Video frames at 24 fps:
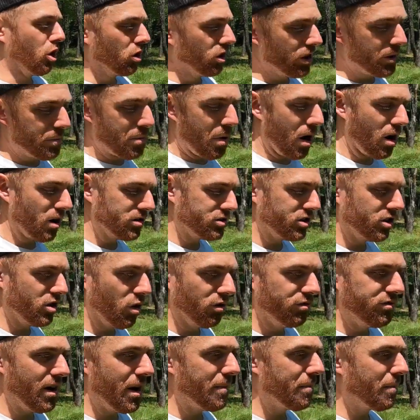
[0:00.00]
early parts of
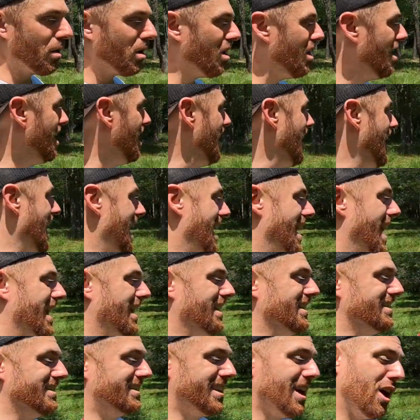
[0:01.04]
November. And I
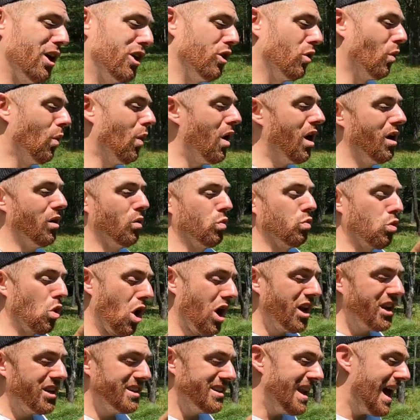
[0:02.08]
can tell you what,
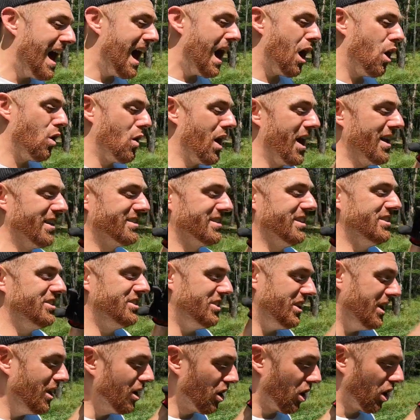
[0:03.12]
right now, as the
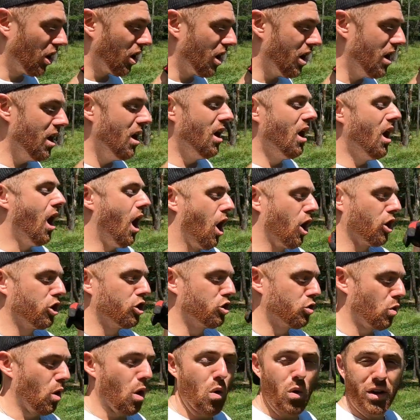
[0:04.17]
deer are
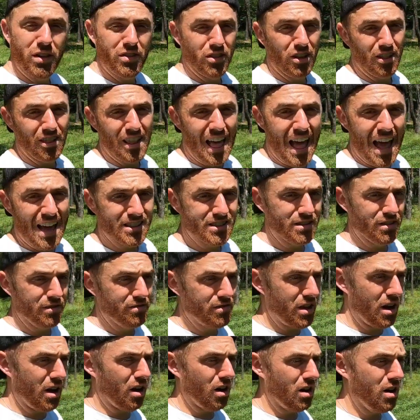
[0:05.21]
growing the last
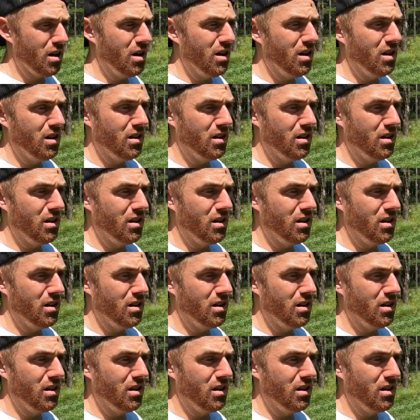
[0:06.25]
of their